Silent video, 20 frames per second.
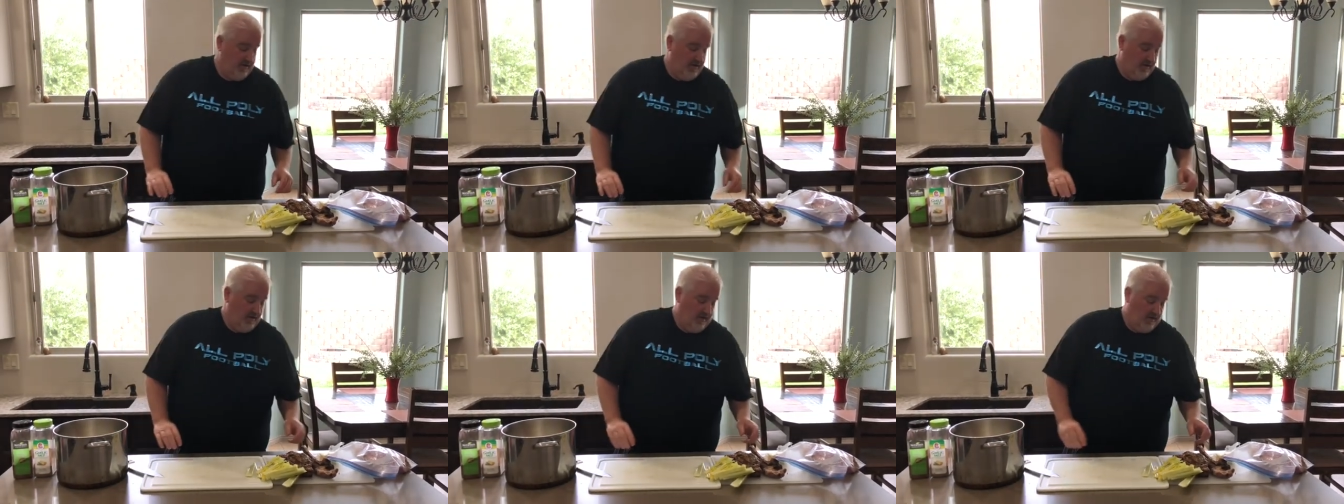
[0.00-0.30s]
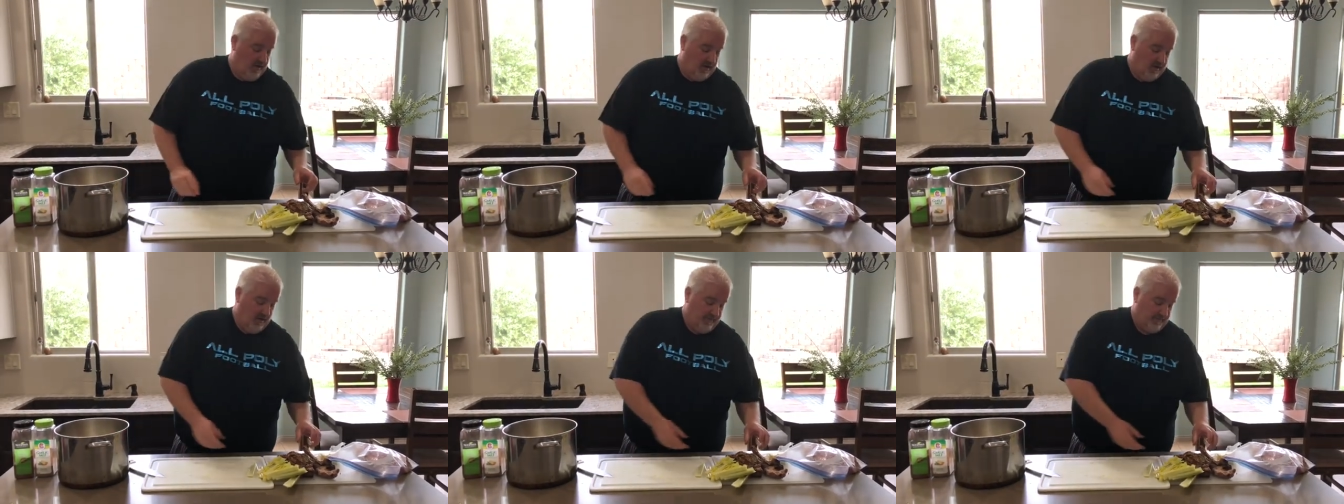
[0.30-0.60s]

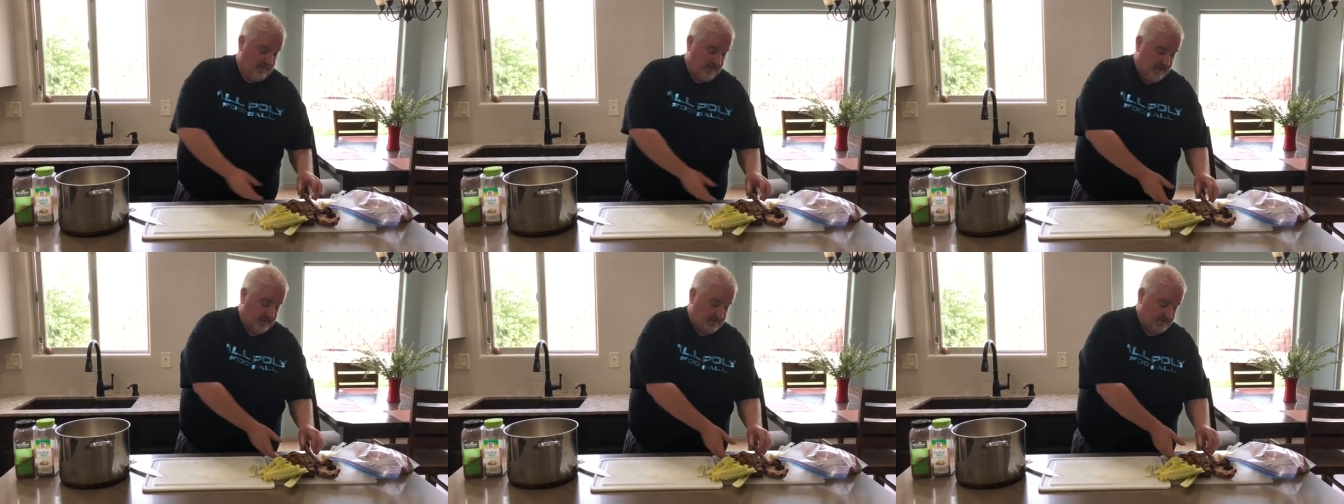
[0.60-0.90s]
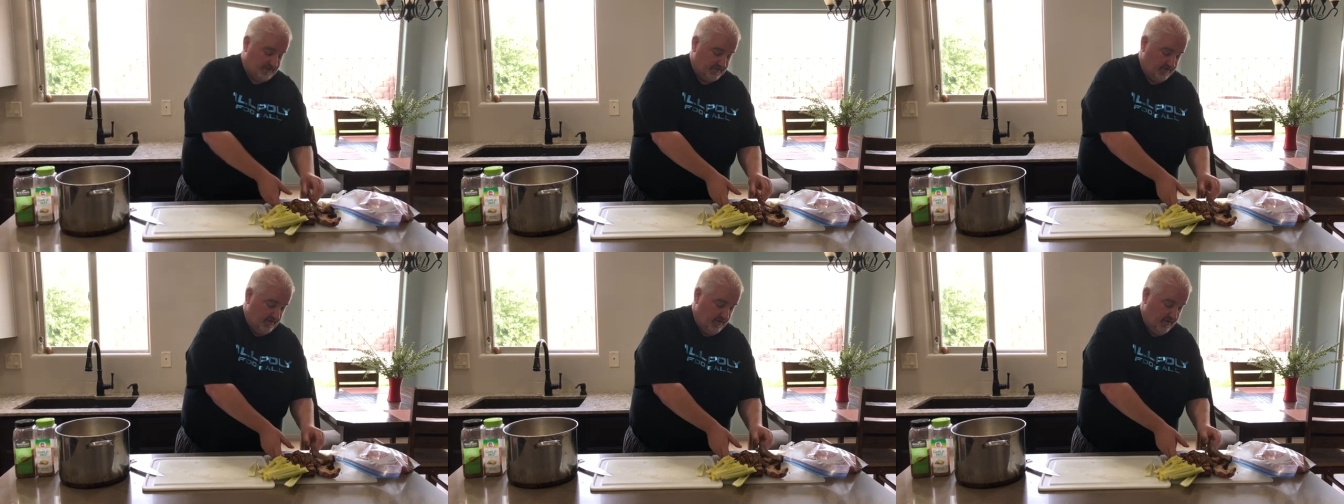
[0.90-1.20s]
I've got
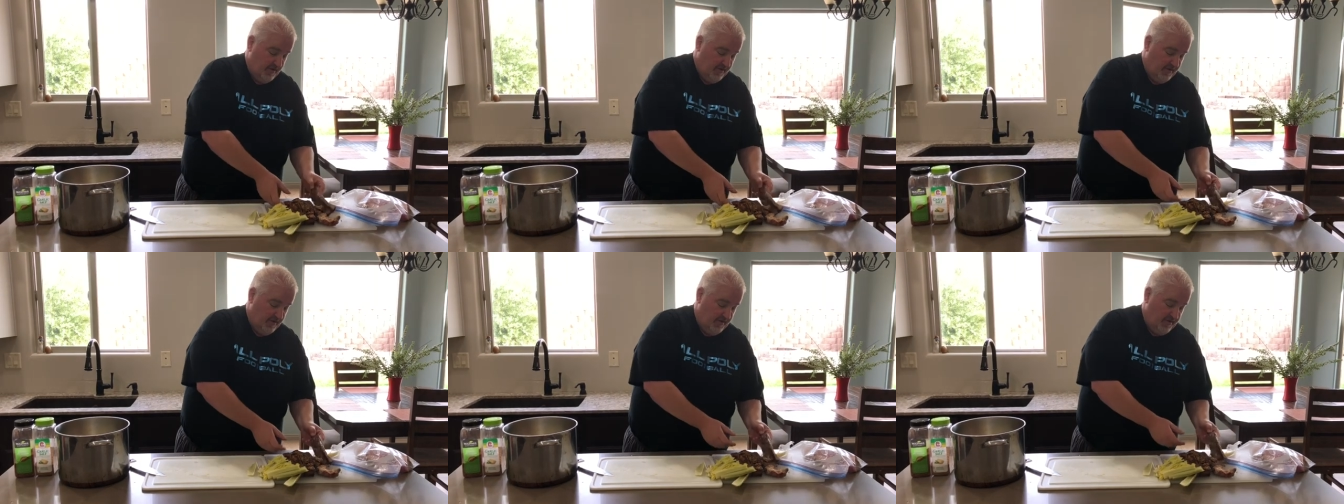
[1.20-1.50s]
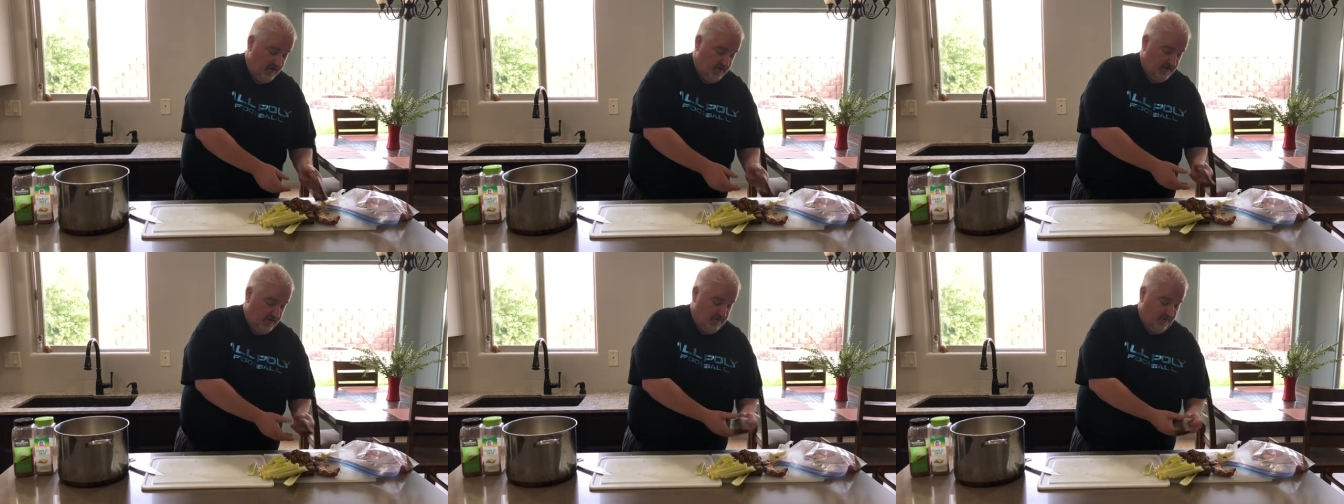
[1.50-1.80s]
some
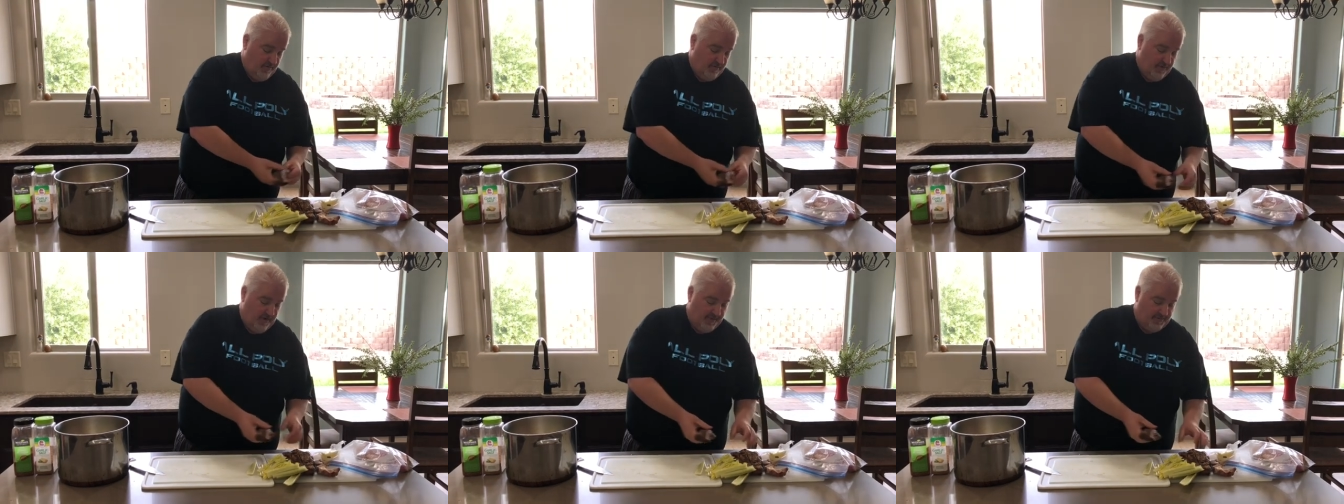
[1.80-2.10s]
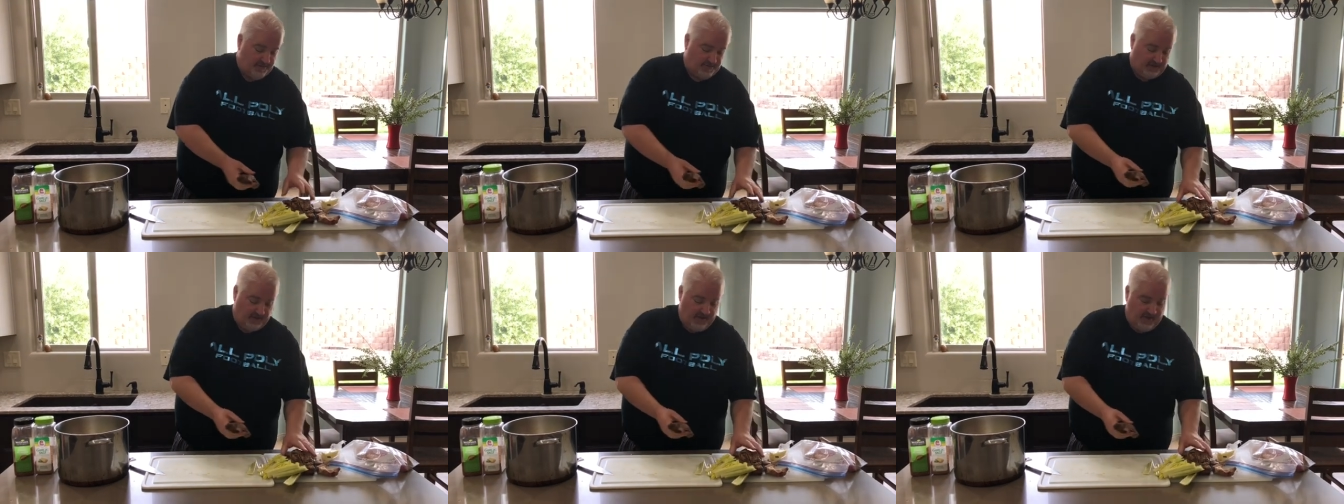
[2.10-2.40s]
ribs
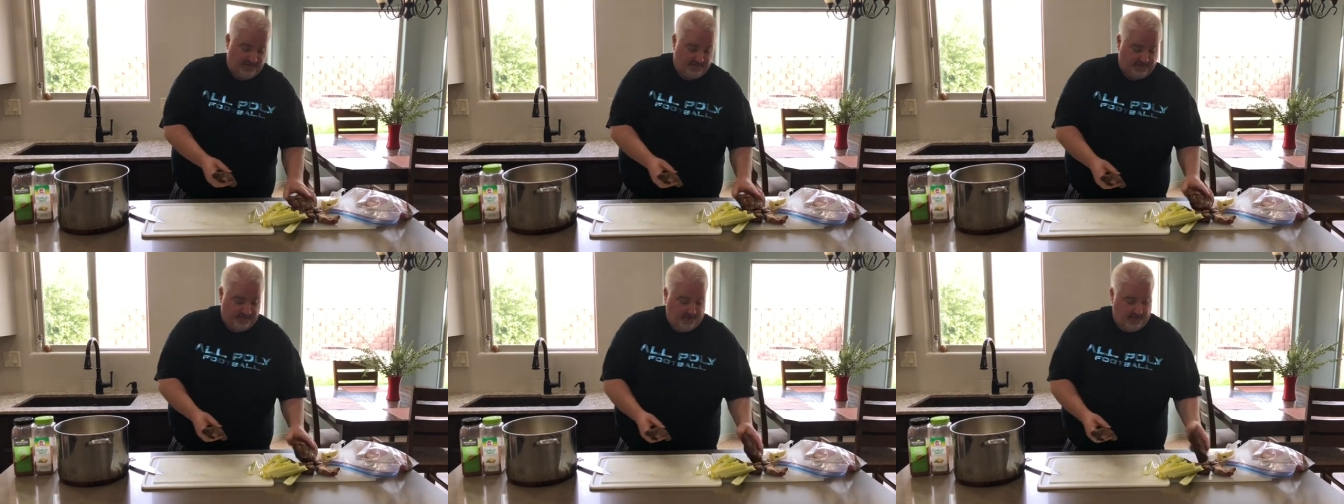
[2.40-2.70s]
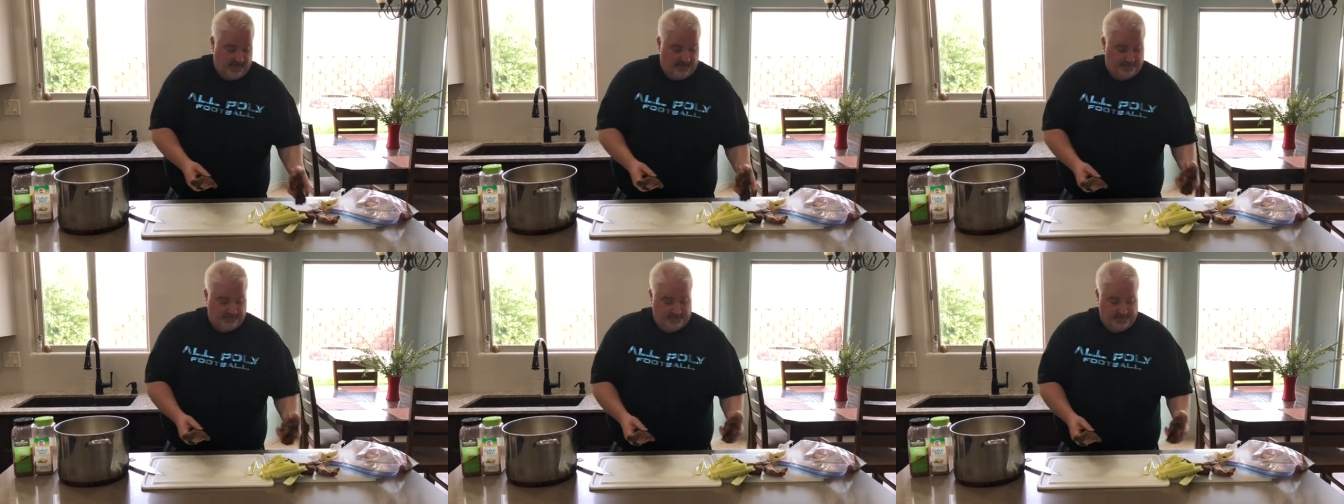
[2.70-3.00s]
left
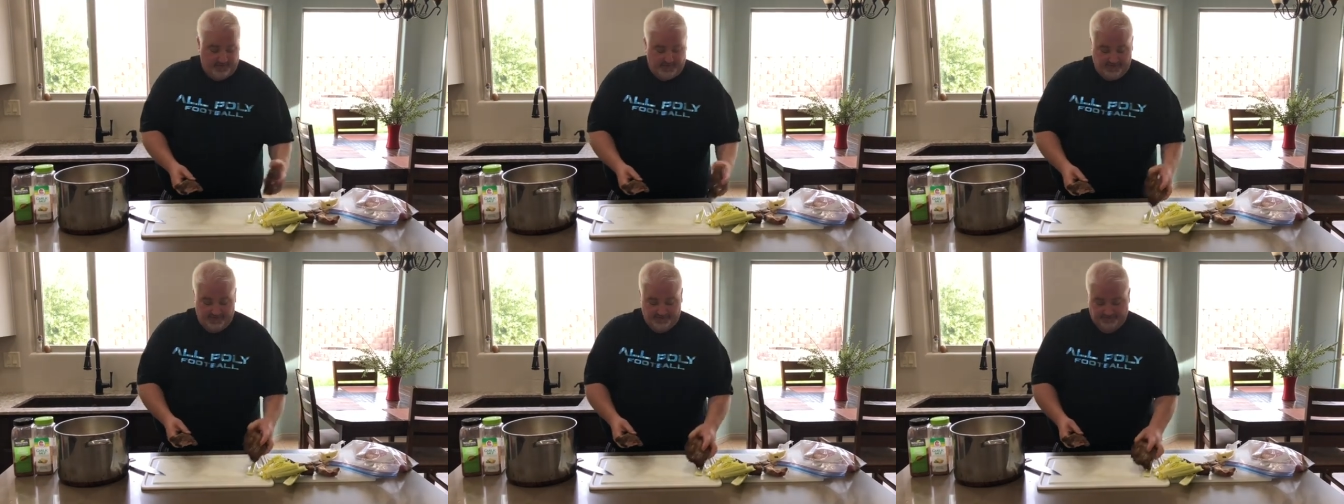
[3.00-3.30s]
off the